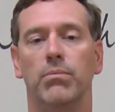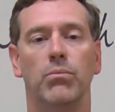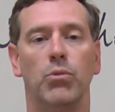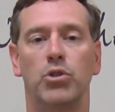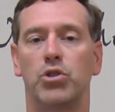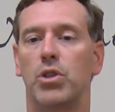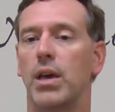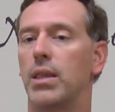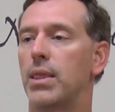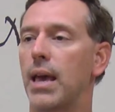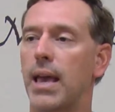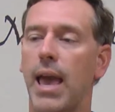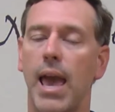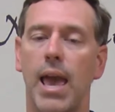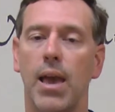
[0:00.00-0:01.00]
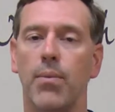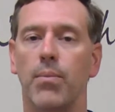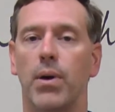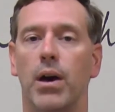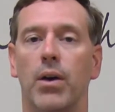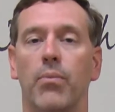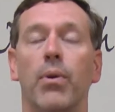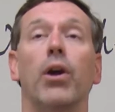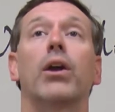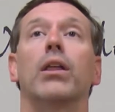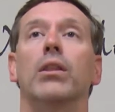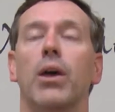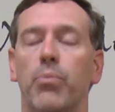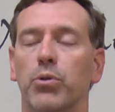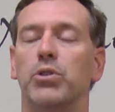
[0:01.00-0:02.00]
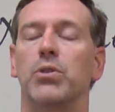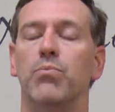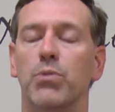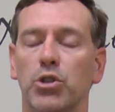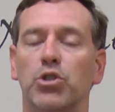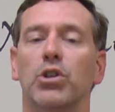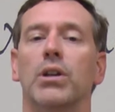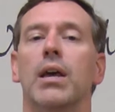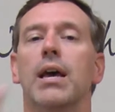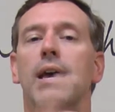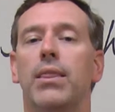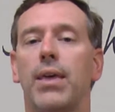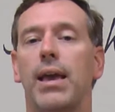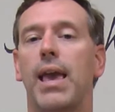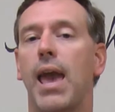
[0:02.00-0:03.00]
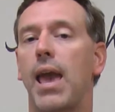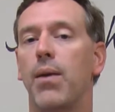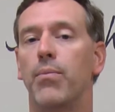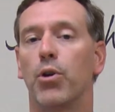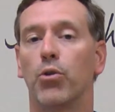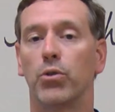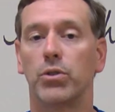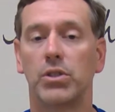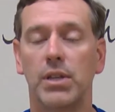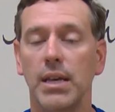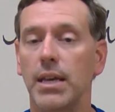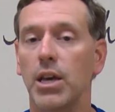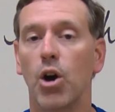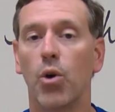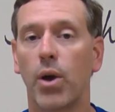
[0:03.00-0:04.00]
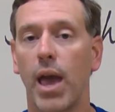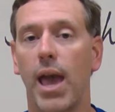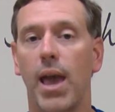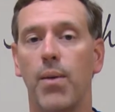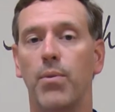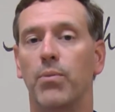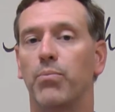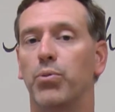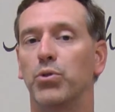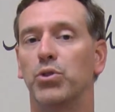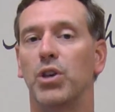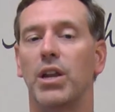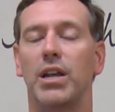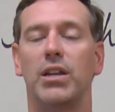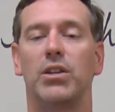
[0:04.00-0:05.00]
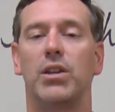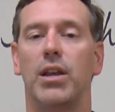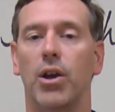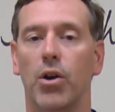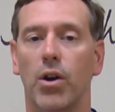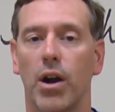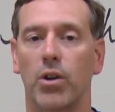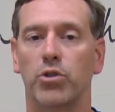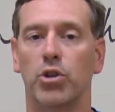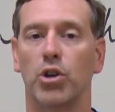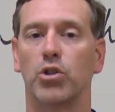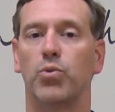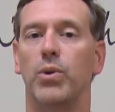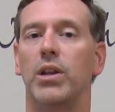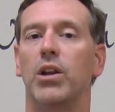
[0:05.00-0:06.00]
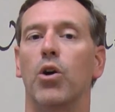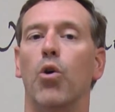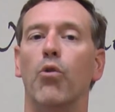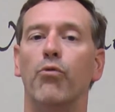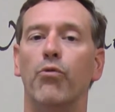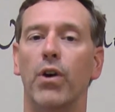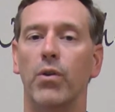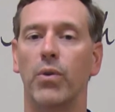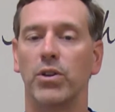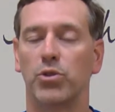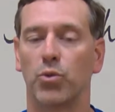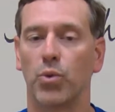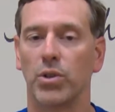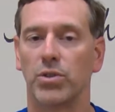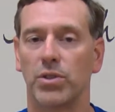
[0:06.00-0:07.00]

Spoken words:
which they came, American Leprosy Mission, they came, their CEO came and presented here at our church. We did a whole fundraiser one